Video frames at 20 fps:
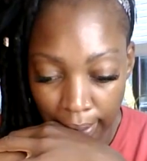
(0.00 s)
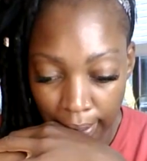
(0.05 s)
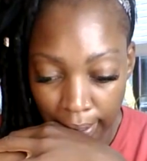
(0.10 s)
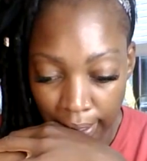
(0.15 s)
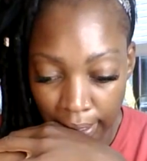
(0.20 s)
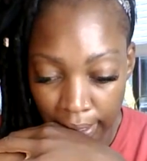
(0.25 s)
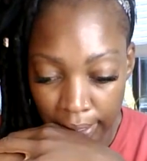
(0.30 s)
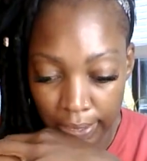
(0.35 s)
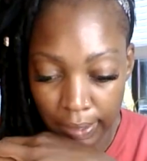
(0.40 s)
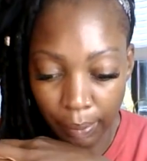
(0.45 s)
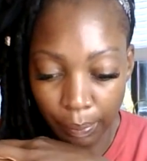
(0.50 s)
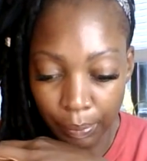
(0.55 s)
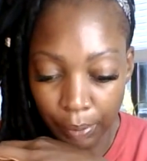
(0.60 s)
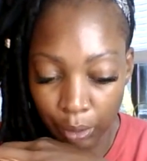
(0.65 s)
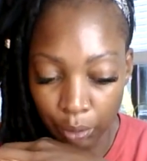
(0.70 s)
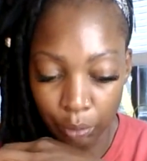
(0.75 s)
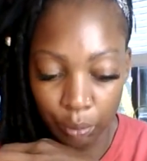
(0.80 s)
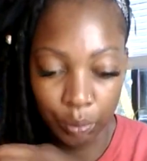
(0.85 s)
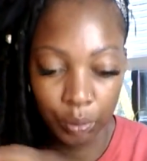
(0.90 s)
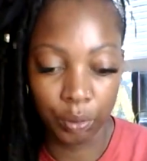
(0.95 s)
it's
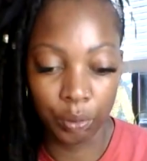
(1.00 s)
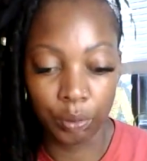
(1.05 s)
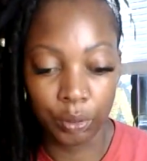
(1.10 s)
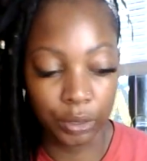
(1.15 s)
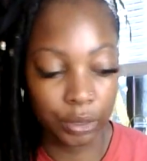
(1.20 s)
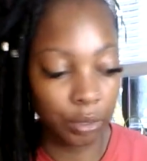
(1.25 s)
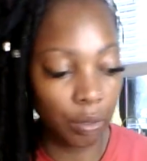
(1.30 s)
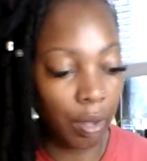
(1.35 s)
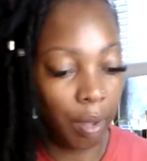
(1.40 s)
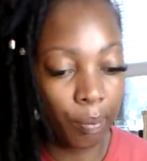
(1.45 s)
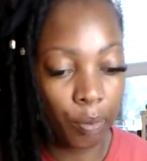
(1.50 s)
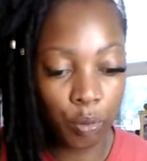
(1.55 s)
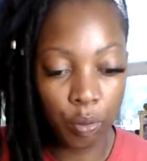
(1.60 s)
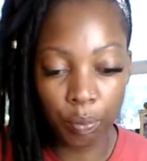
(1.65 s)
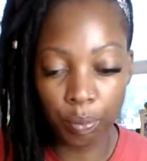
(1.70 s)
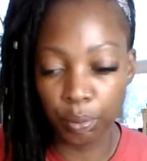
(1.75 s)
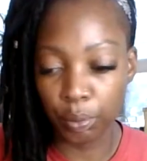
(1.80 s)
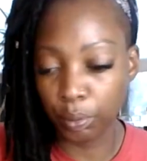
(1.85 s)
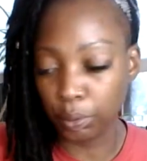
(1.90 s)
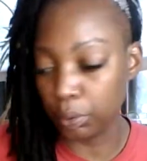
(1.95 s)
something going on so i'm gonna
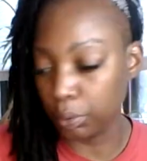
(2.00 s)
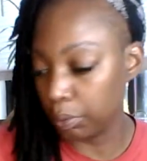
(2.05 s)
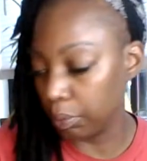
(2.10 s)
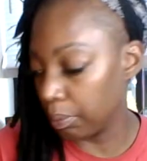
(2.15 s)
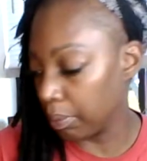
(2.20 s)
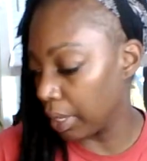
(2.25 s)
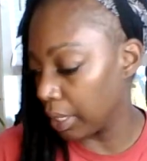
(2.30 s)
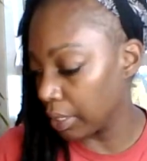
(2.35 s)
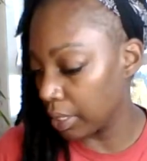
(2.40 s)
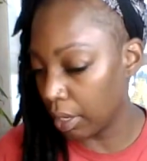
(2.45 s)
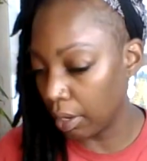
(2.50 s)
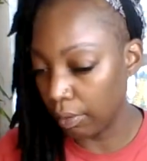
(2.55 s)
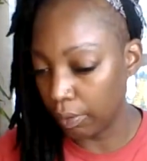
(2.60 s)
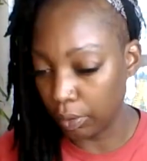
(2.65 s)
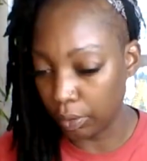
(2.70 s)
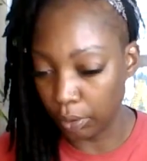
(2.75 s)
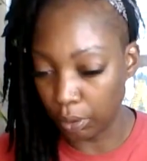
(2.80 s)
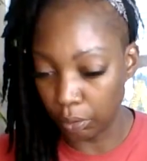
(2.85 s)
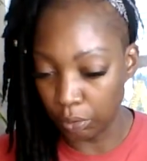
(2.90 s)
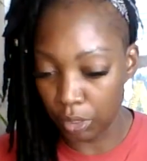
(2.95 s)
pull my
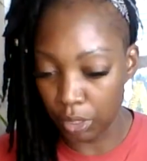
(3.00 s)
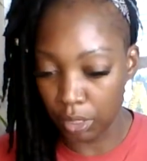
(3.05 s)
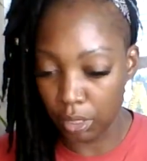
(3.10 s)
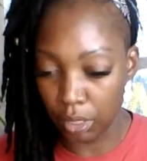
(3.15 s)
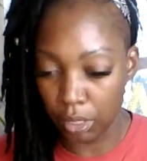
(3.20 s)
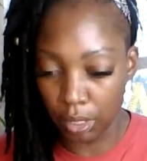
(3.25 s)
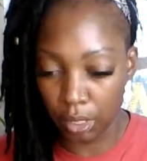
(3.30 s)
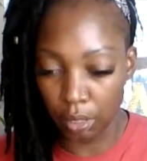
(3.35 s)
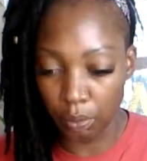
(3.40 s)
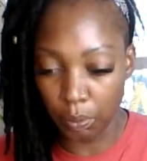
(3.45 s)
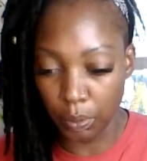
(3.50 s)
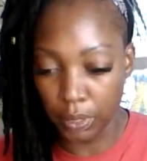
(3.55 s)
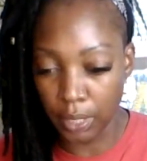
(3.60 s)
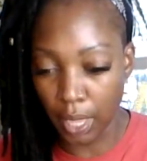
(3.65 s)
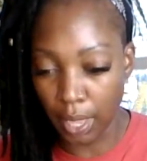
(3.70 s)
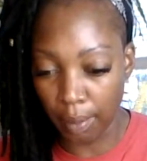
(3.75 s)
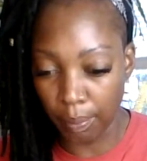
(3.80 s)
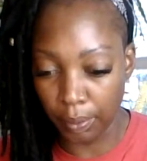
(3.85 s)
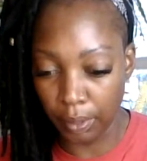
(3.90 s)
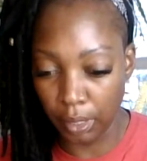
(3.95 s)
tarot though just to see what's
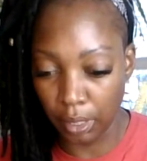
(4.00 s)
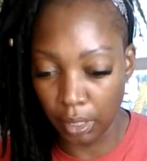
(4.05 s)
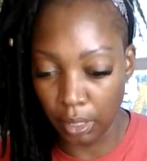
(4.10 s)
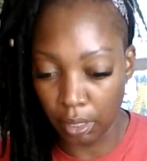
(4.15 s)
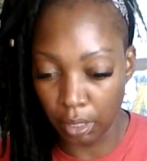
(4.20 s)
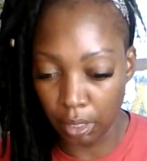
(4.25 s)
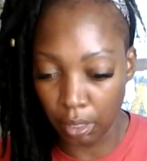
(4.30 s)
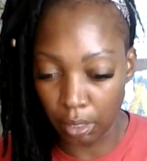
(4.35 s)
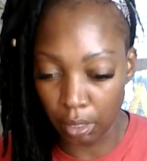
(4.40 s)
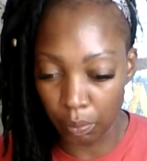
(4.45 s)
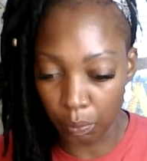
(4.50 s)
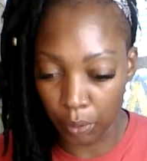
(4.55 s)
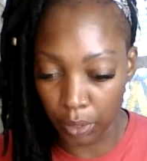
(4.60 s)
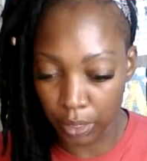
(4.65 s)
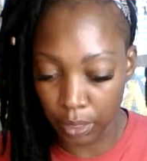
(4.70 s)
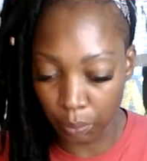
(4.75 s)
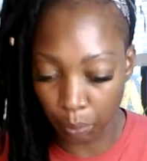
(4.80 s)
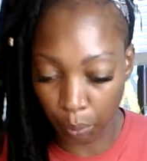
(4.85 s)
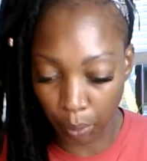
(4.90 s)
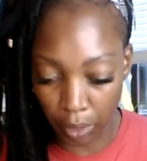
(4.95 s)
happening here
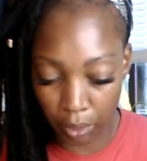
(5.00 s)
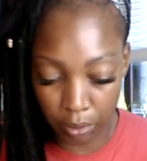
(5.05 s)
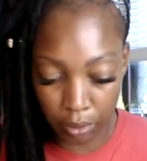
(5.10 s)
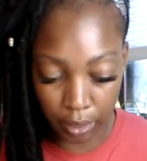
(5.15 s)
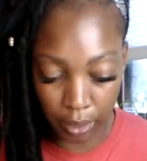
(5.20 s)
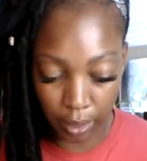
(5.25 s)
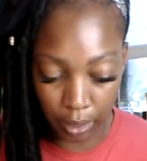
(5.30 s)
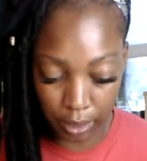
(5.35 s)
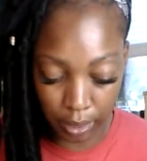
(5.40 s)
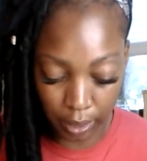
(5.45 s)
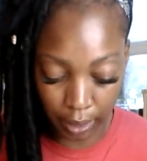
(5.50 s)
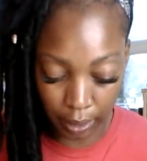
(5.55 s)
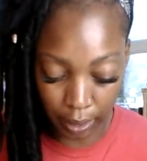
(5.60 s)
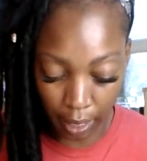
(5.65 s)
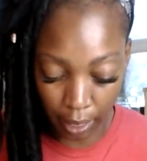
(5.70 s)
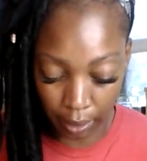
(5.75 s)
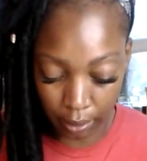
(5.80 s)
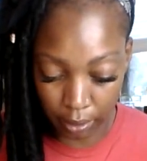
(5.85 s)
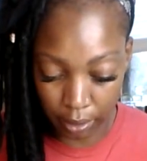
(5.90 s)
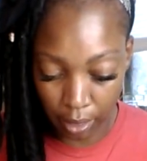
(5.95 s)
with where's, where's the
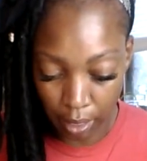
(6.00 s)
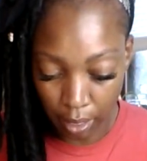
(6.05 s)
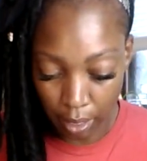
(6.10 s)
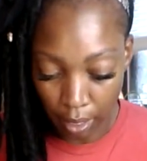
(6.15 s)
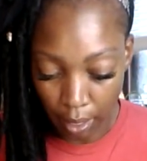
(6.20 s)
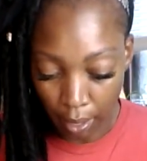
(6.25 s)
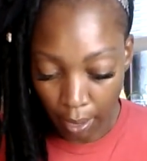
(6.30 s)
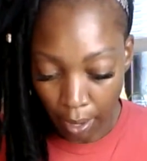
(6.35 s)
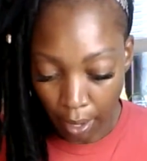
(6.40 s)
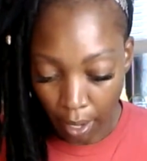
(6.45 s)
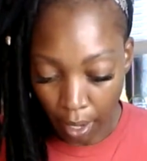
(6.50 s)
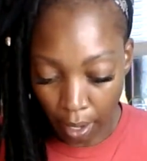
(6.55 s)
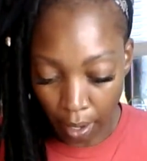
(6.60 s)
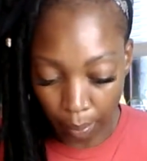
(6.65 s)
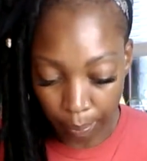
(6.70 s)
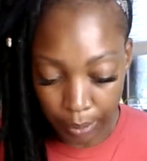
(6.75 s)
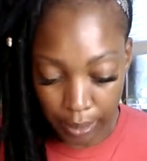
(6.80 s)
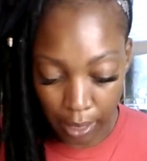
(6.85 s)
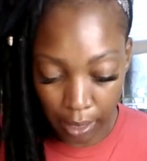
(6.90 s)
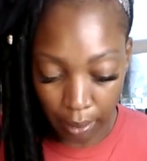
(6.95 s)
disconnect
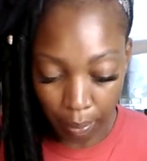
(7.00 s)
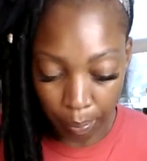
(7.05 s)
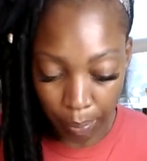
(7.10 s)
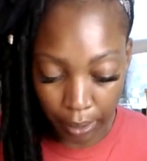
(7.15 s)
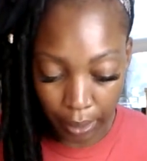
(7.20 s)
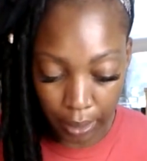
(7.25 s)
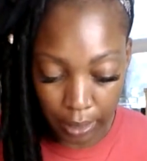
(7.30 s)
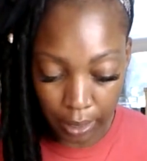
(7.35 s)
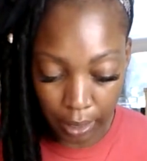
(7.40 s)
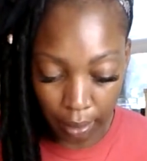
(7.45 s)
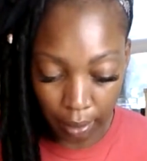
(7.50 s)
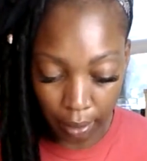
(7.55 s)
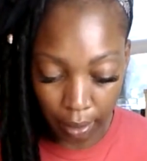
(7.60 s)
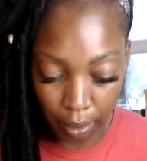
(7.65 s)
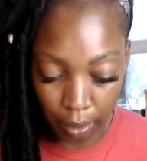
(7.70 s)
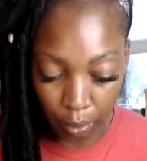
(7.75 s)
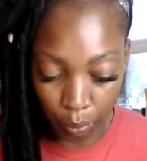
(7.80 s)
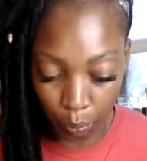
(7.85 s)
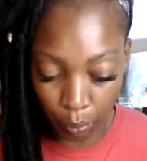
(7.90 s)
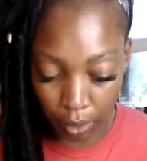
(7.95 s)
um taking place
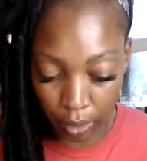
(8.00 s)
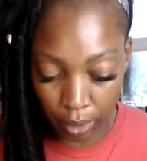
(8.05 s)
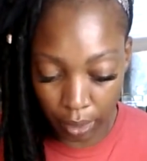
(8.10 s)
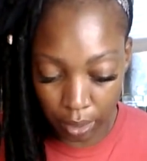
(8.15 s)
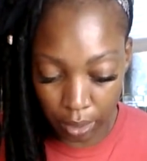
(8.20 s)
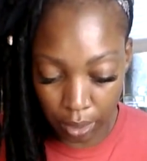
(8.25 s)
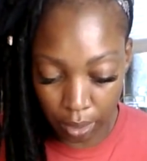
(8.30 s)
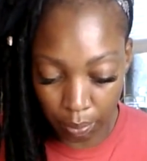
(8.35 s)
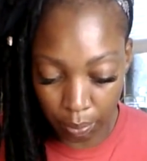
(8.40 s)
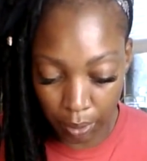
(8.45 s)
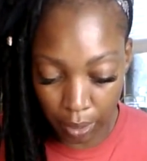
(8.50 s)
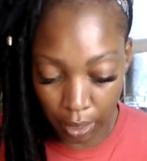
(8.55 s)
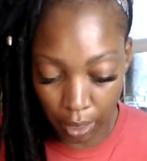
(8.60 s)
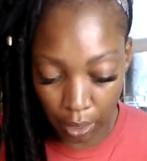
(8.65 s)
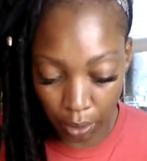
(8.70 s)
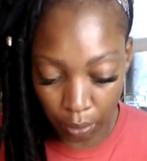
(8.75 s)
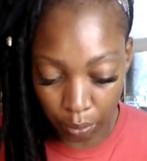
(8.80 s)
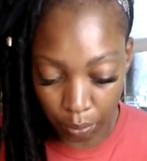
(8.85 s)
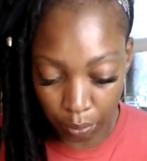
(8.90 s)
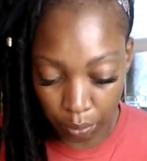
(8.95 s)
here what needs to be
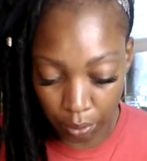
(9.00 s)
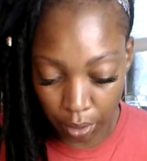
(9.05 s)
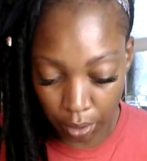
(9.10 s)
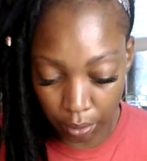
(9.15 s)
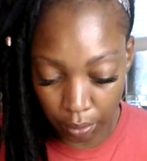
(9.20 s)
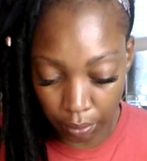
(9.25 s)
healed